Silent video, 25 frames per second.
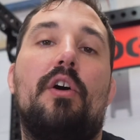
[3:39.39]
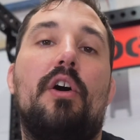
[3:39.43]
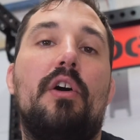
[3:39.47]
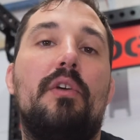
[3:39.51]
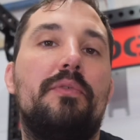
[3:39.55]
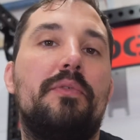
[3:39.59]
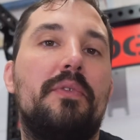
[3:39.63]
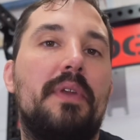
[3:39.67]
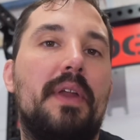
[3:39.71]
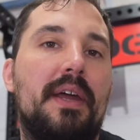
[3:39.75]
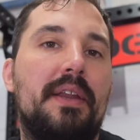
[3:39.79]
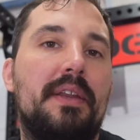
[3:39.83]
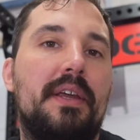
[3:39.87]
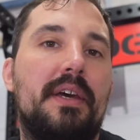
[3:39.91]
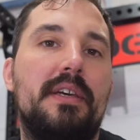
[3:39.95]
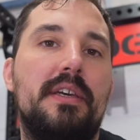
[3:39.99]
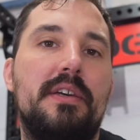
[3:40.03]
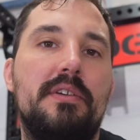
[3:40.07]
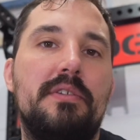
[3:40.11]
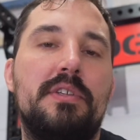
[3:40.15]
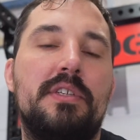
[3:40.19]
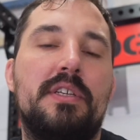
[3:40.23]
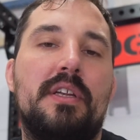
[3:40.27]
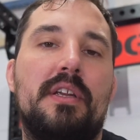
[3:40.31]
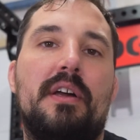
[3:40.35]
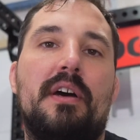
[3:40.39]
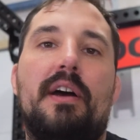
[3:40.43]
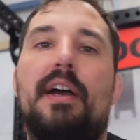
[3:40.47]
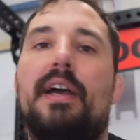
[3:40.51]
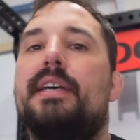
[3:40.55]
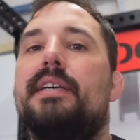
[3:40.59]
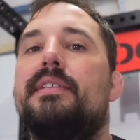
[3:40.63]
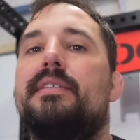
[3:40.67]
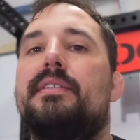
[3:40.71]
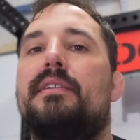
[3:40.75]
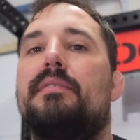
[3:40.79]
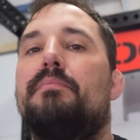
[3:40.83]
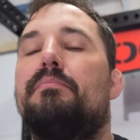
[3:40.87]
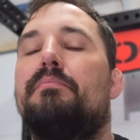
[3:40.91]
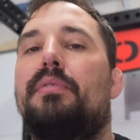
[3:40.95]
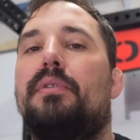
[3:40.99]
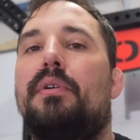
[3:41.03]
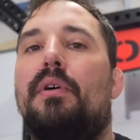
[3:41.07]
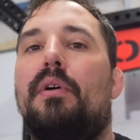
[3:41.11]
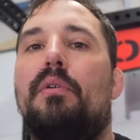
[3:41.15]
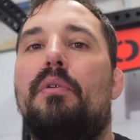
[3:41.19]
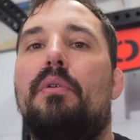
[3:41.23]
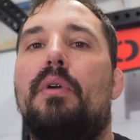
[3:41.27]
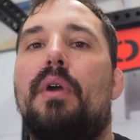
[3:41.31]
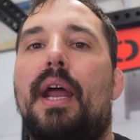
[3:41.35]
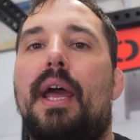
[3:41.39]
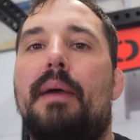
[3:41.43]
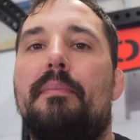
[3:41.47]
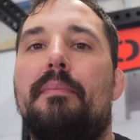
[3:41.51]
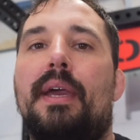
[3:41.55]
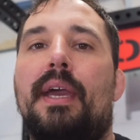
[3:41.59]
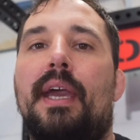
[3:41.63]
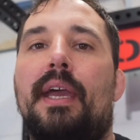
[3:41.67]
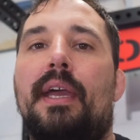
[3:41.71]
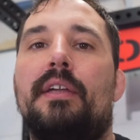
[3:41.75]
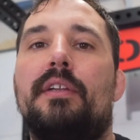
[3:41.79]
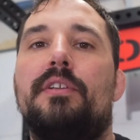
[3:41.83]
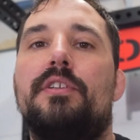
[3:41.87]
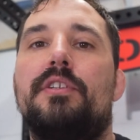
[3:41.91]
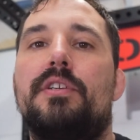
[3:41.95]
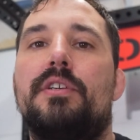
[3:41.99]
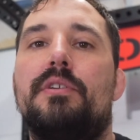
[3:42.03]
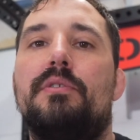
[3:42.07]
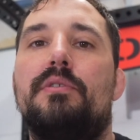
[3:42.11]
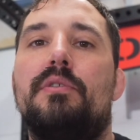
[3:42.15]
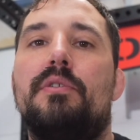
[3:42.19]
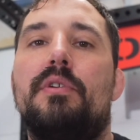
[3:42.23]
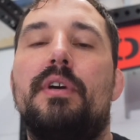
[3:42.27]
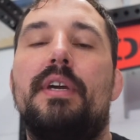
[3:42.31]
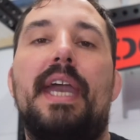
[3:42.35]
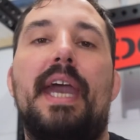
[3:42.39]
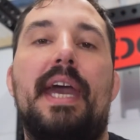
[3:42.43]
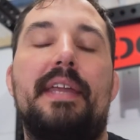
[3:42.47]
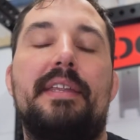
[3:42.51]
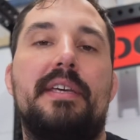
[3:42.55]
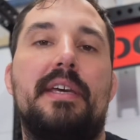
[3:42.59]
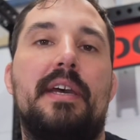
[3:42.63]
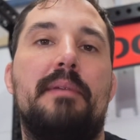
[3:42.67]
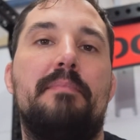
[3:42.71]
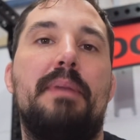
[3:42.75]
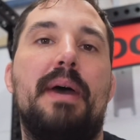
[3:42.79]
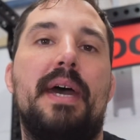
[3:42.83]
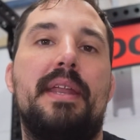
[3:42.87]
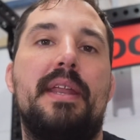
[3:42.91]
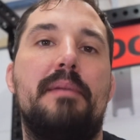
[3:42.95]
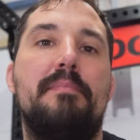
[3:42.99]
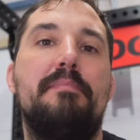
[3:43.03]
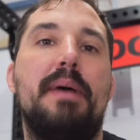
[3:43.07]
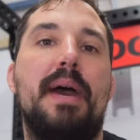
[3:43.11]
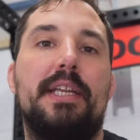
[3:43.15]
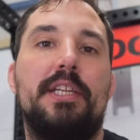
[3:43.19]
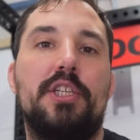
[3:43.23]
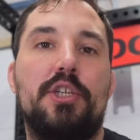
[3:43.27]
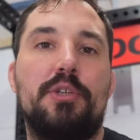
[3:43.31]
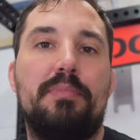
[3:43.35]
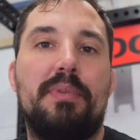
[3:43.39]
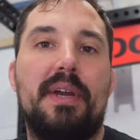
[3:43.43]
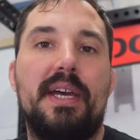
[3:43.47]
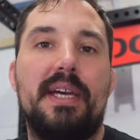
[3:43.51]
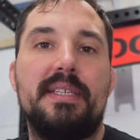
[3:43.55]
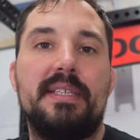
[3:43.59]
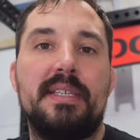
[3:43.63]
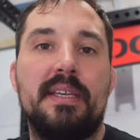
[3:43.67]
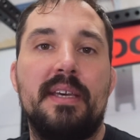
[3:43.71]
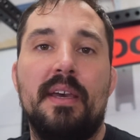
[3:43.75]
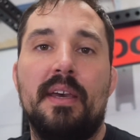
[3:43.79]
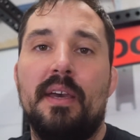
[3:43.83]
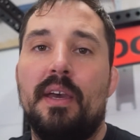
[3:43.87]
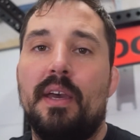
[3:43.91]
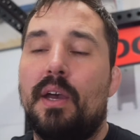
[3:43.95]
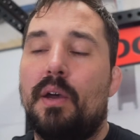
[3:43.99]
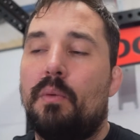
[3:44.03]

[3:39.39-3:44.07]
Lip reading: often underutilized in programming to get a better bench press.